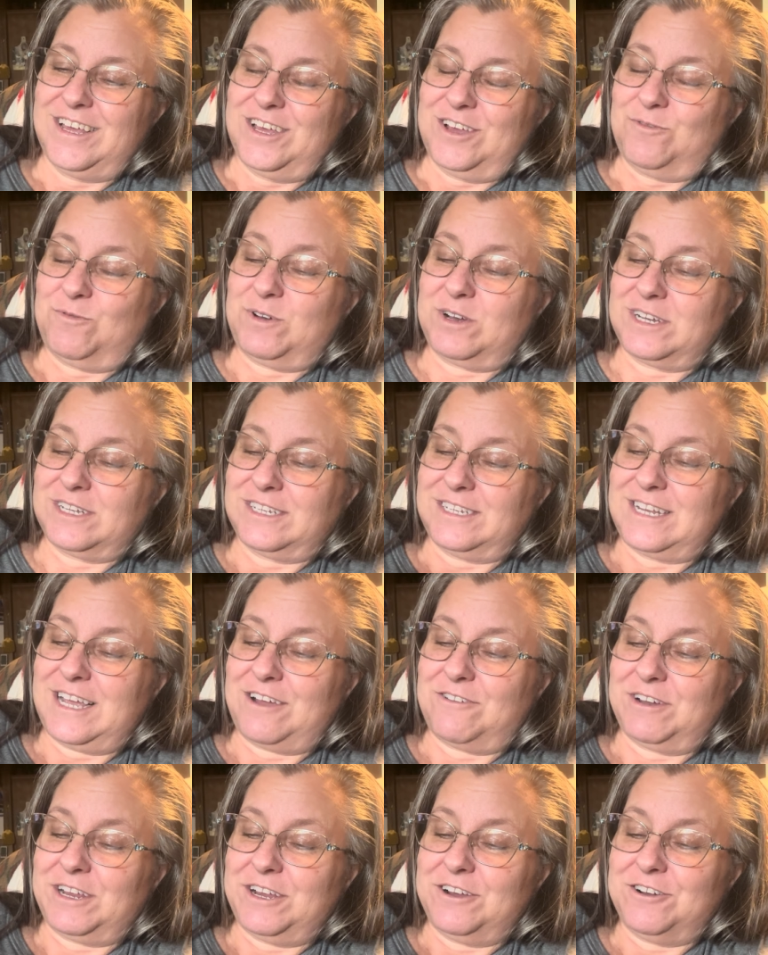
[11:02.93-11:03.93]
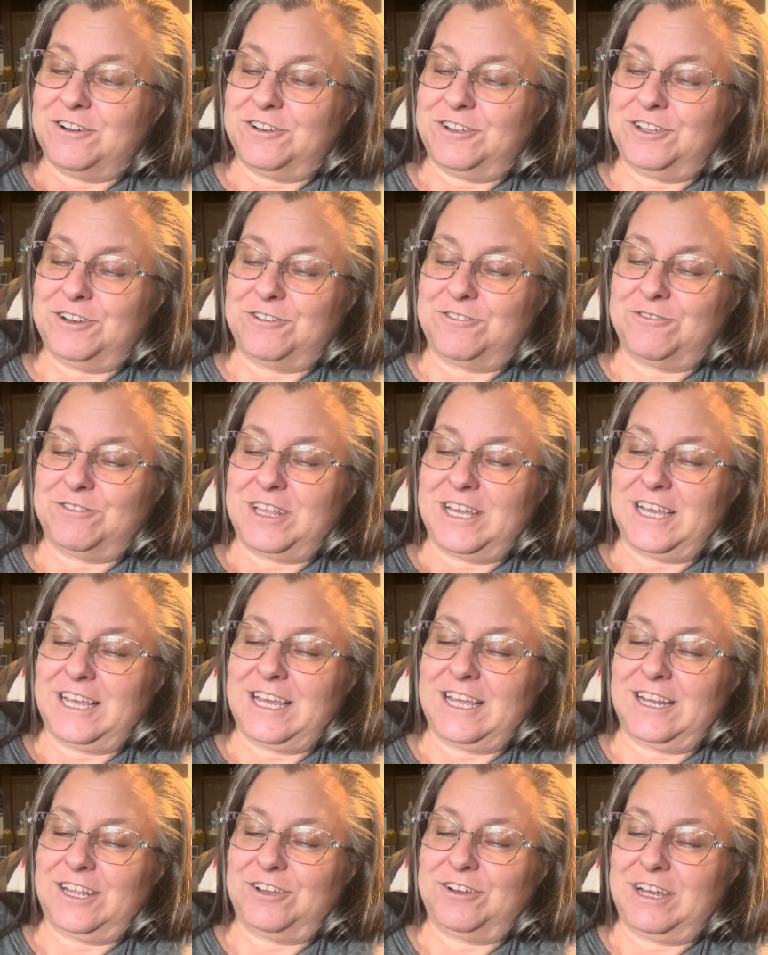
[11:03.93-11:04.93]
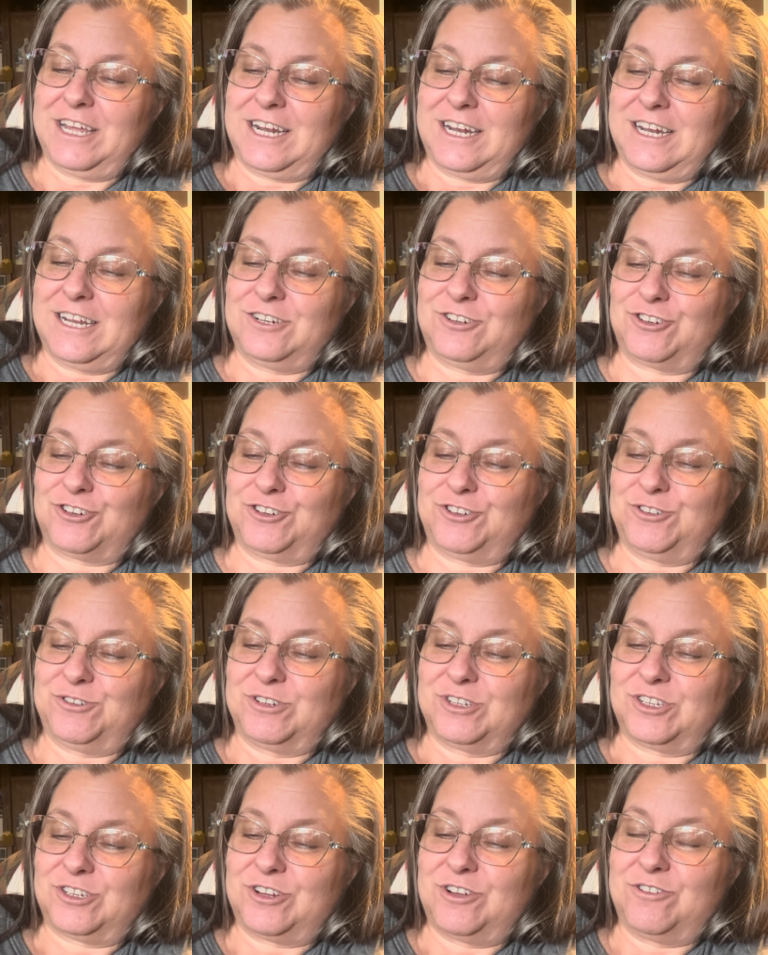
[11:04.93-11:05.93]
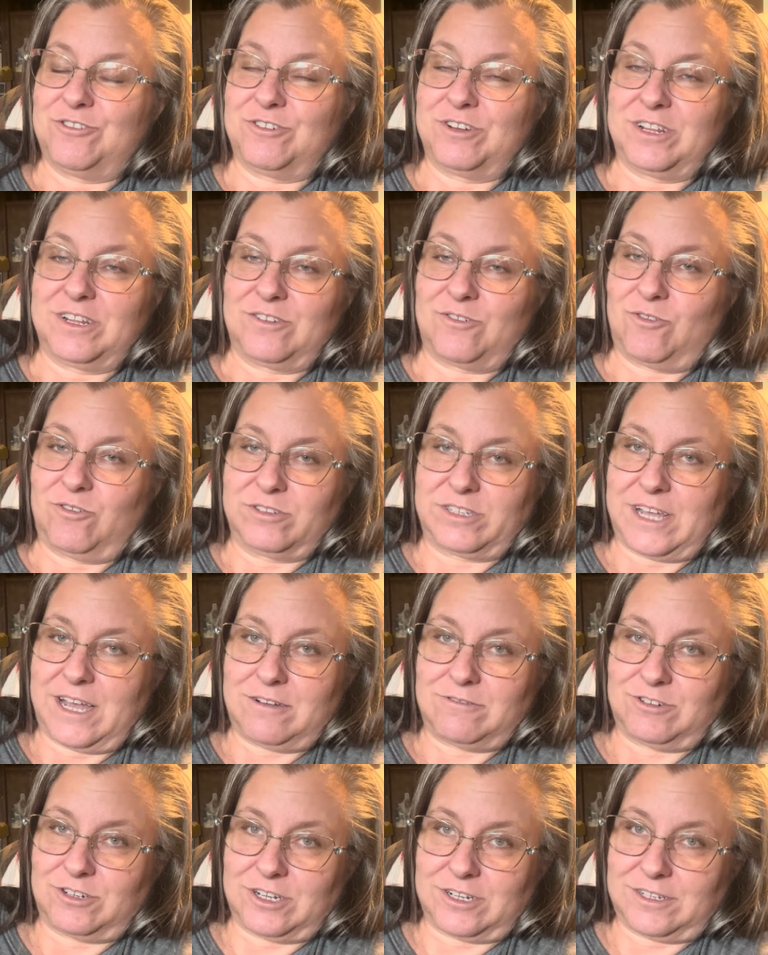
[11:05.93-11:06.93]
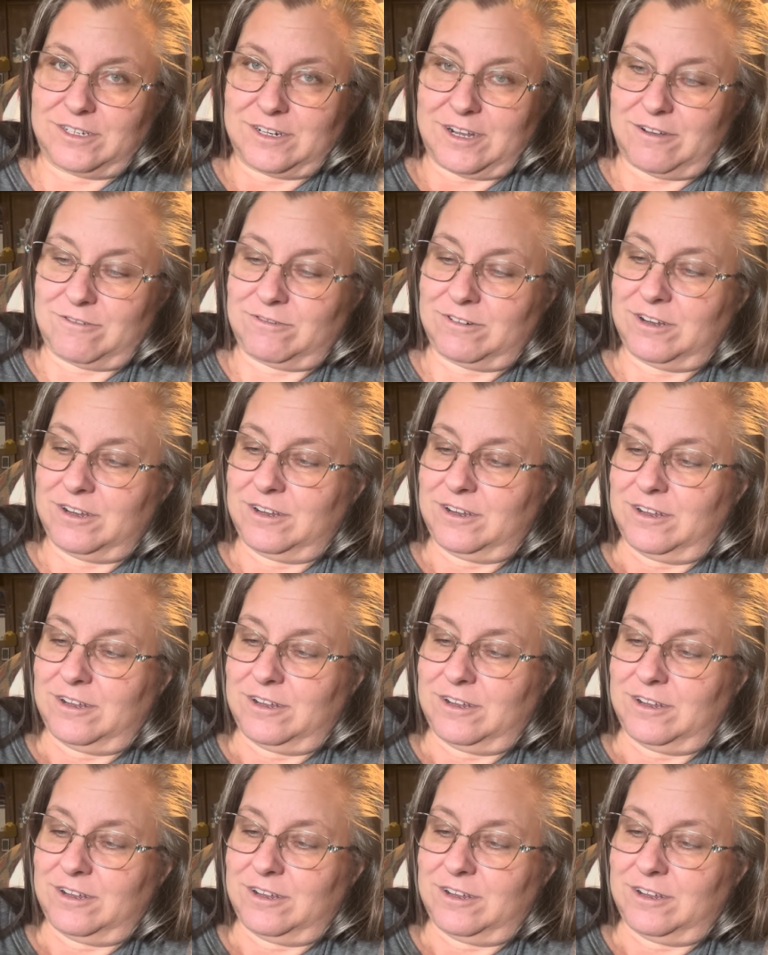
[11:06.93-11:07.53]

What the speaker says: Well, because down here, you know, you get an inch or two of snow and the whole town shuts down.